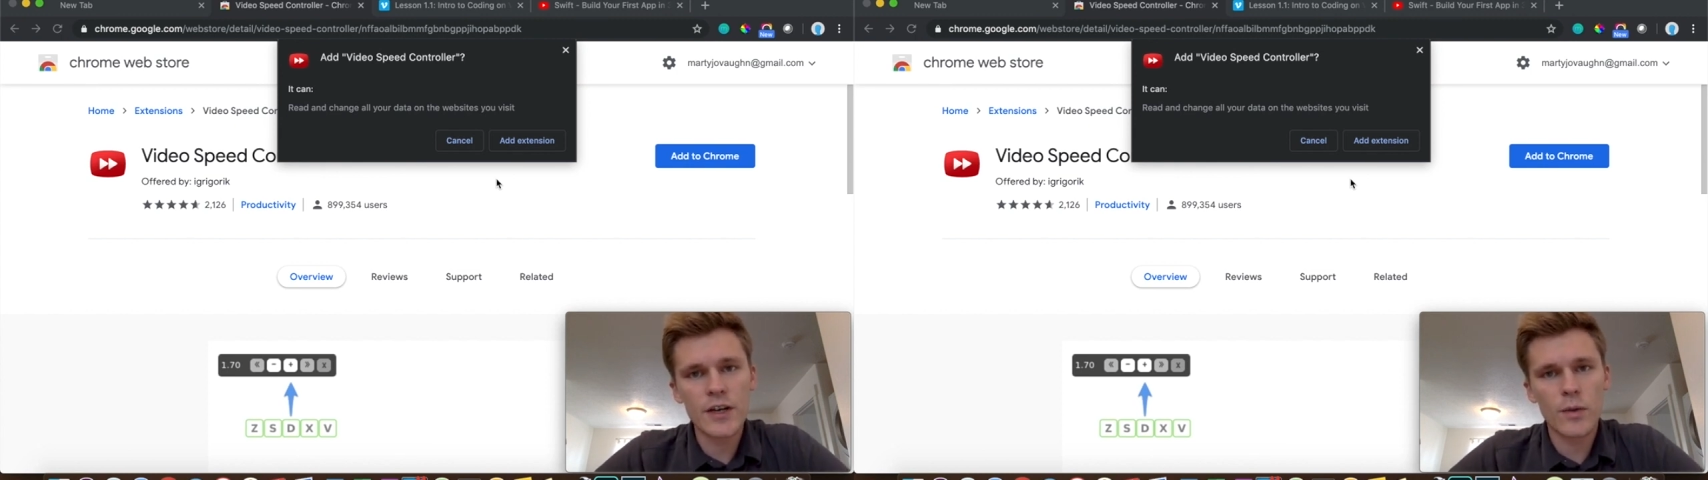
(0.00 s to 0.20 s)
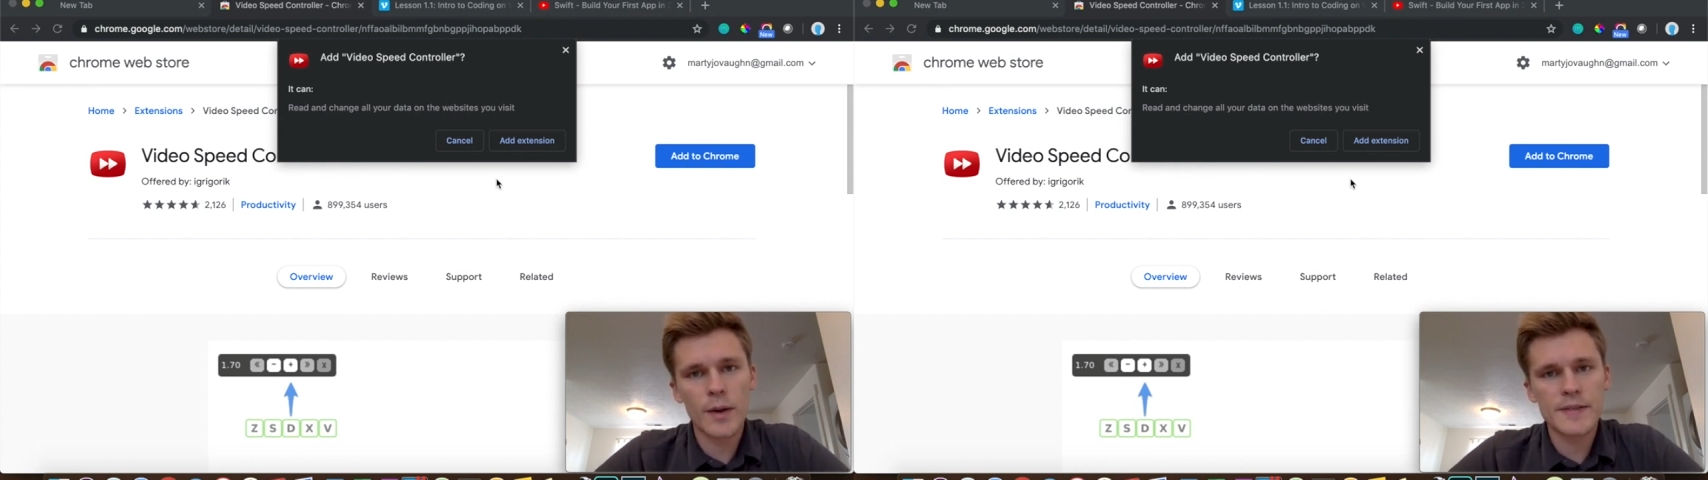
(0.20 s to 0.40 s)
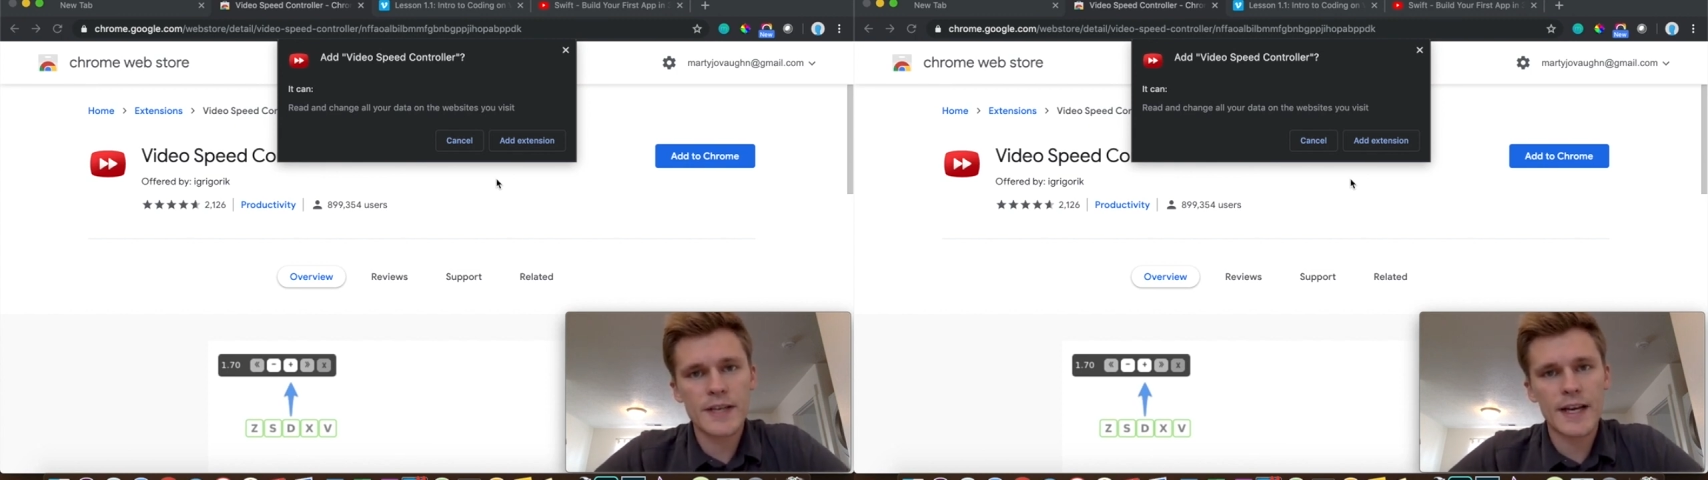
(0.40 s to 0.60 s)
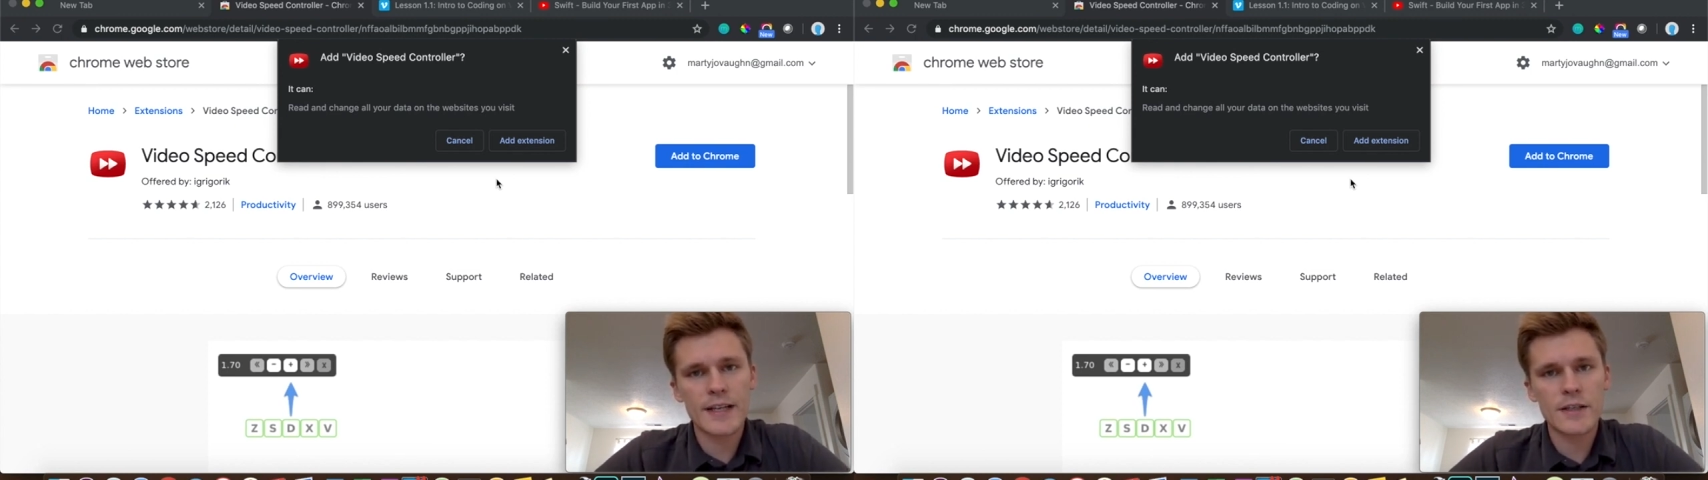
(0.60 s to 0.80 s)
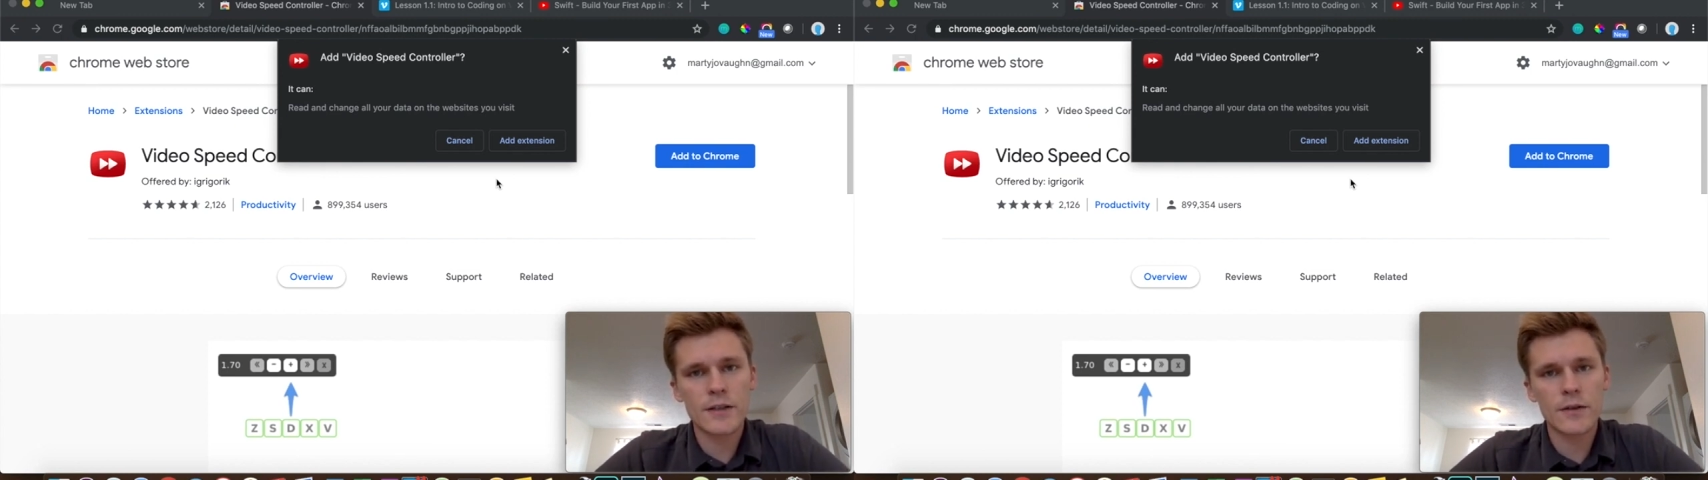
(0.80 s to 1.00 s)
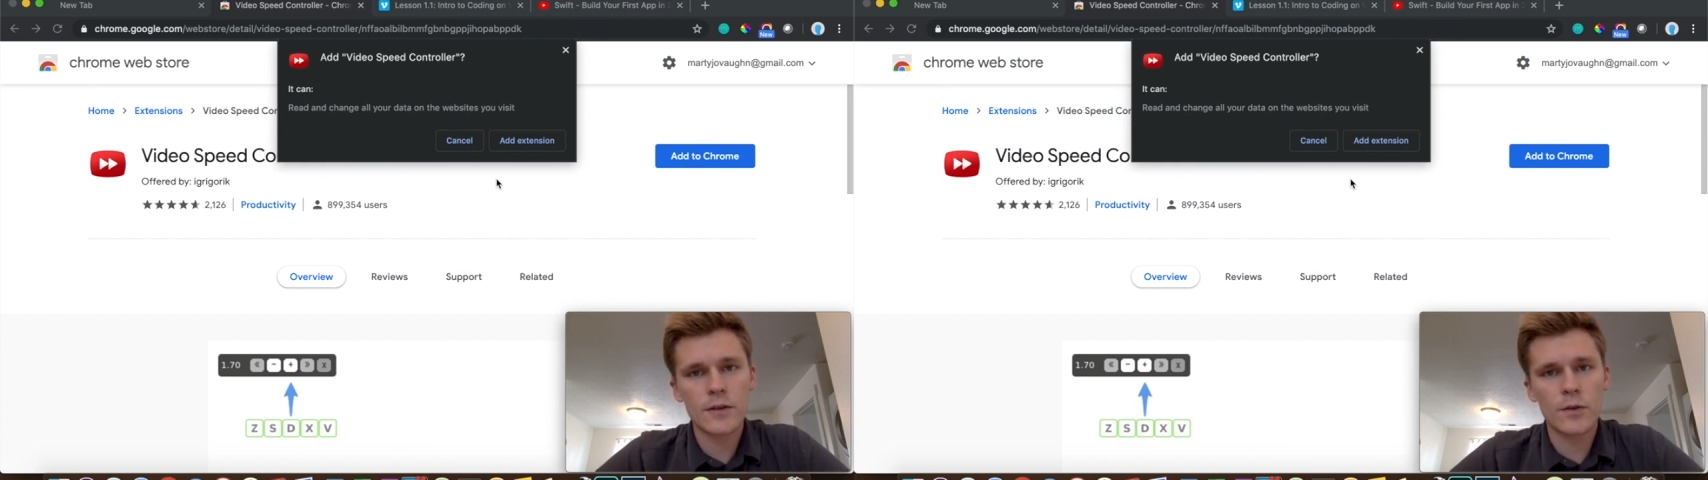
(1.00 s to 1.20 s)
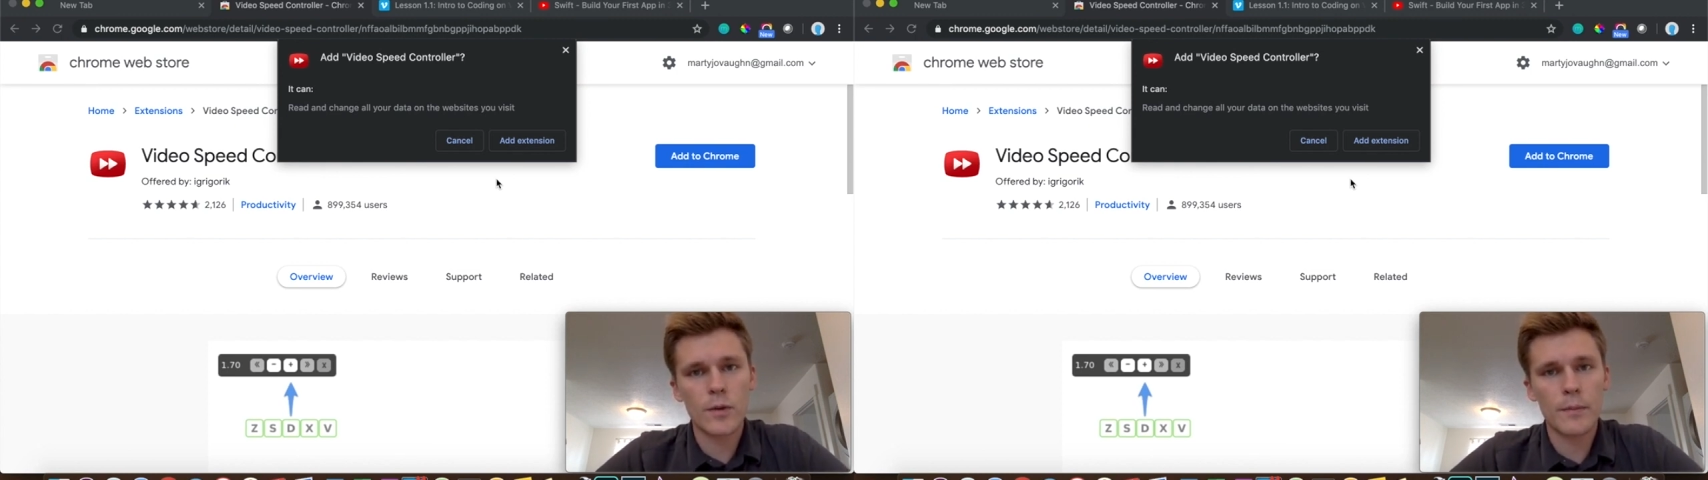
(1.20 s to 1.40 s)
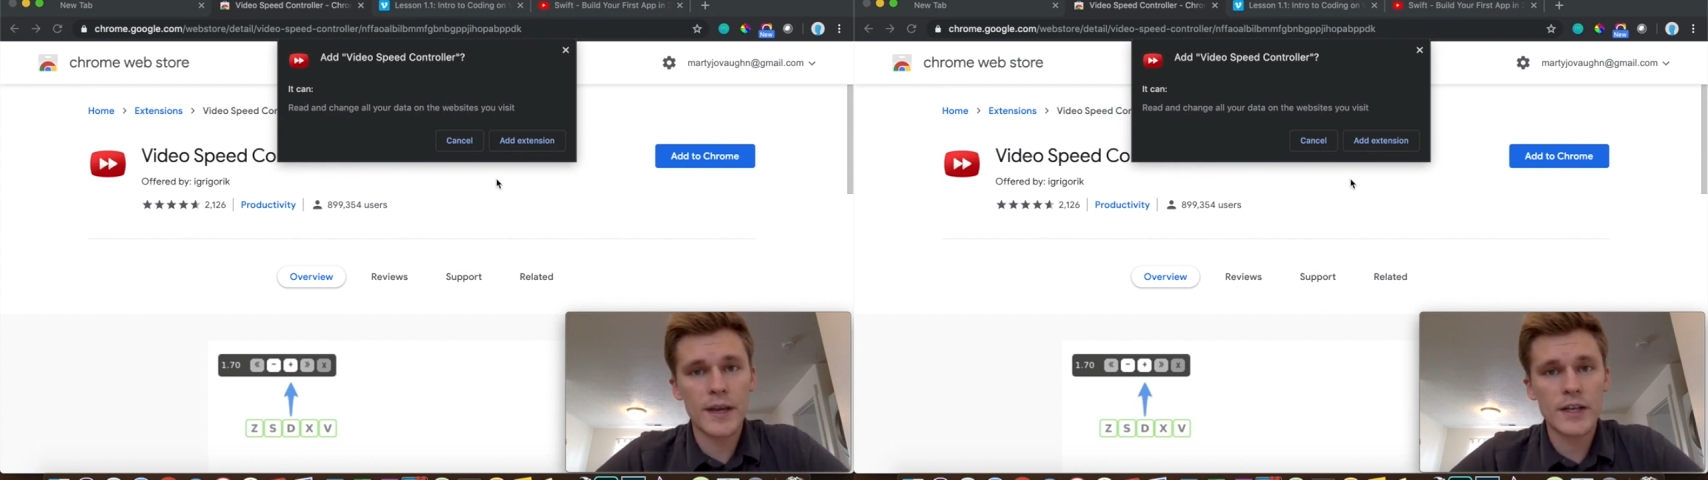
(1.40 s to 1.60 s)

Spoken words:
your website to make